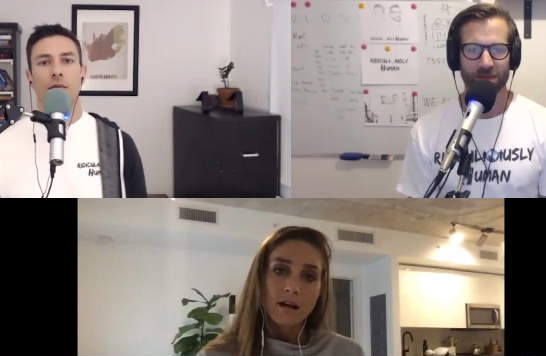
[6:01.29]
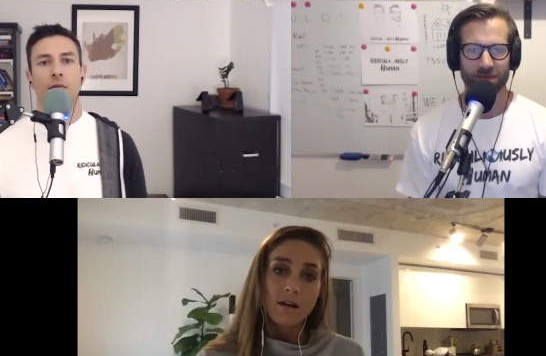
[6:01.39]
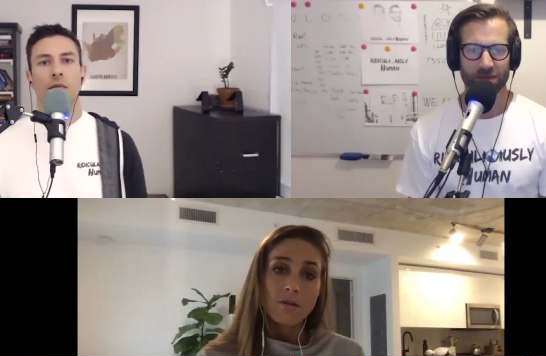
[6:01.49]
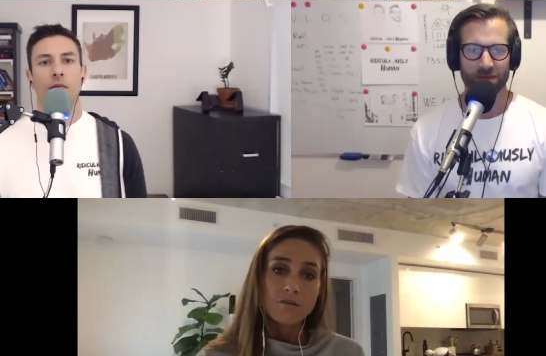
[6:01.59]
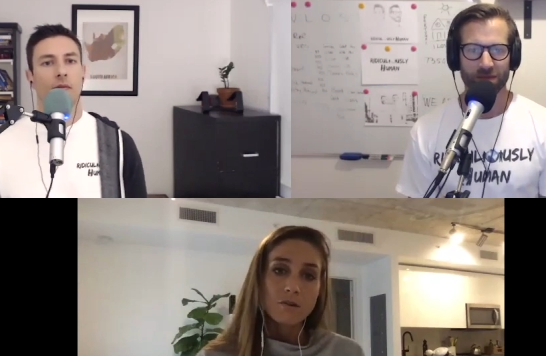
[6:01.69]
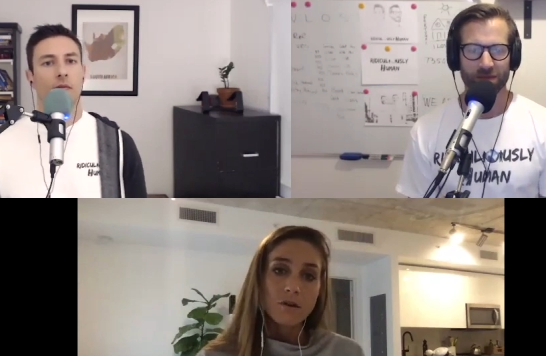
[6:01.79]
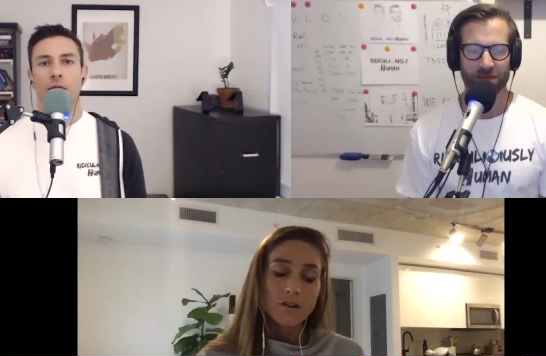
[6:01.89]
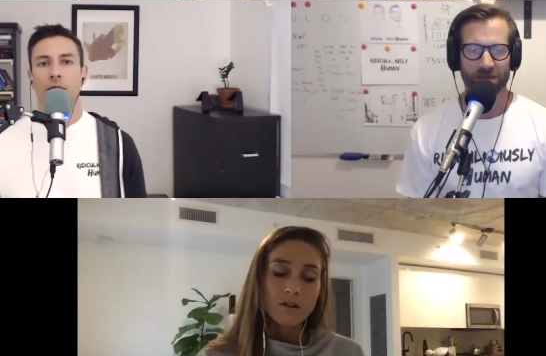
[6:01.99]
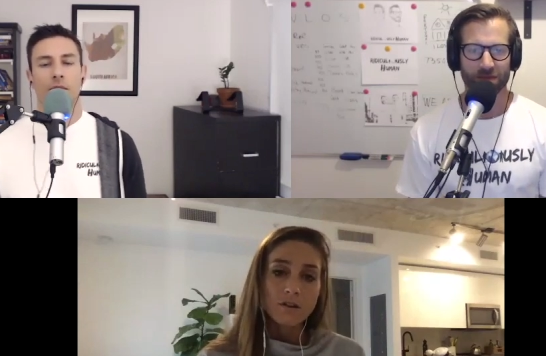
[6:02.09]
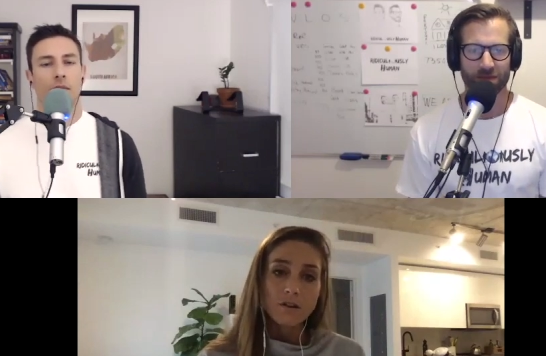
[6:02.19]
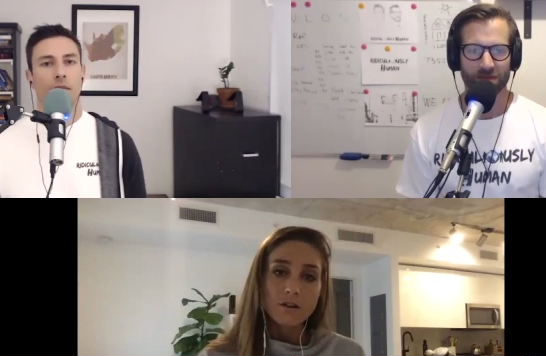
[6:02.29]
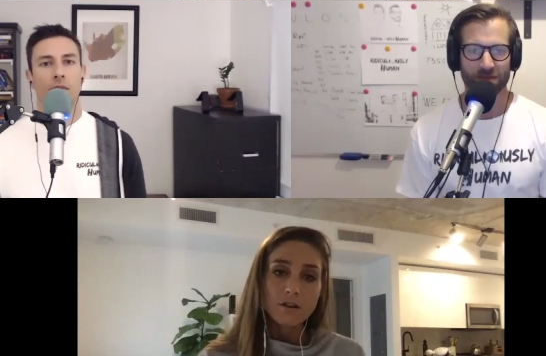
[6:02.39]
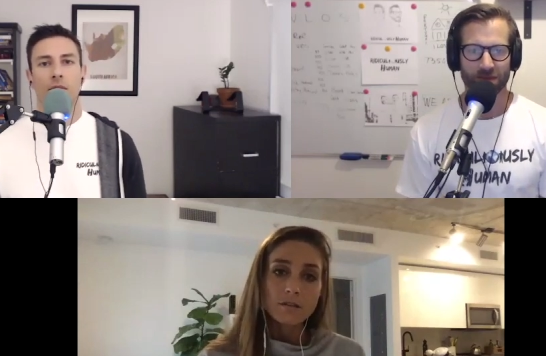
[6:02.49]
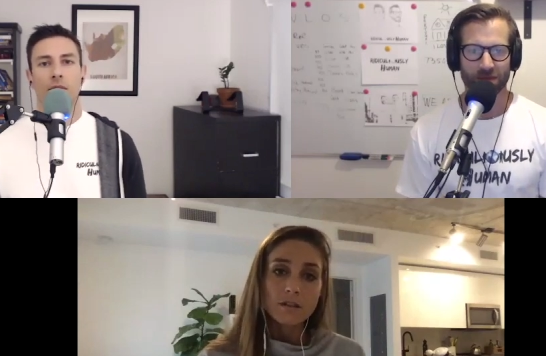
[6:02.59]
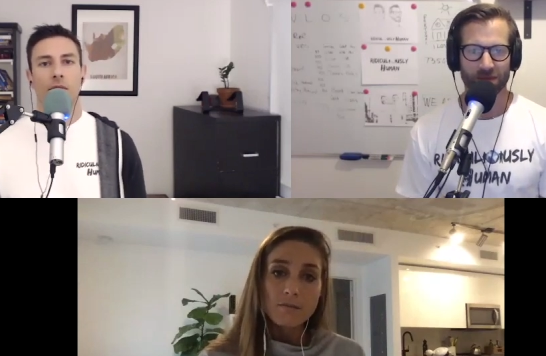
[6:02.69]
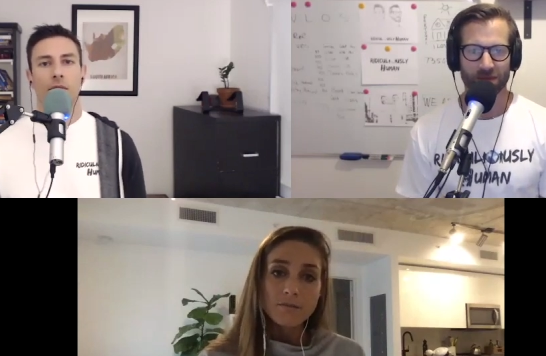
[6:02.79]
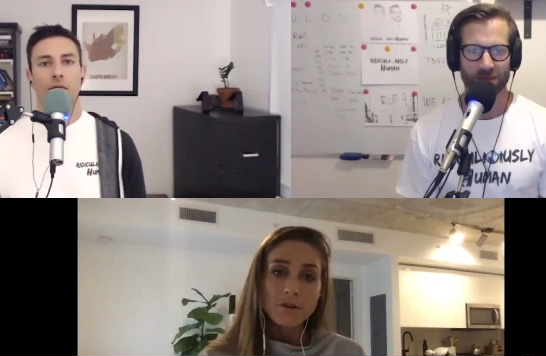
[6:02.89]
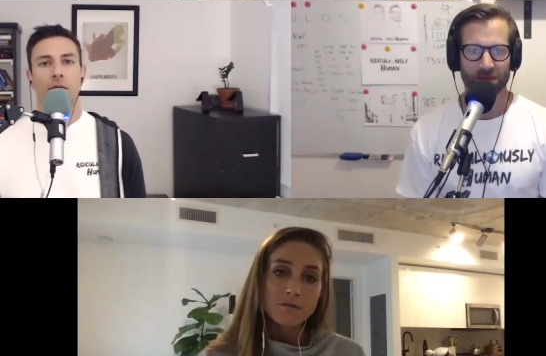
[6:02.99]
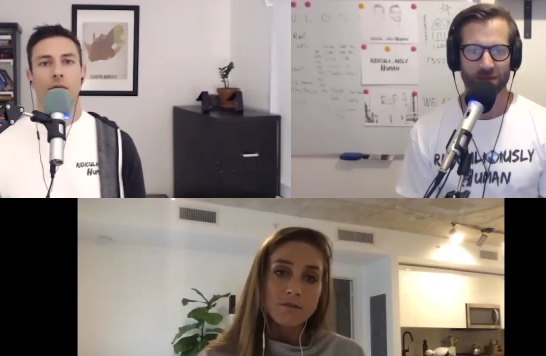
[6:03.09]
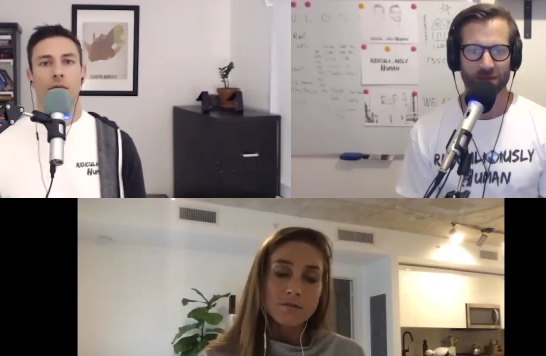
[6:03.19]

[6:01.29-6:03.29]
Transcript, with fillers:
Speaker 1: Those are all your lymph nodes.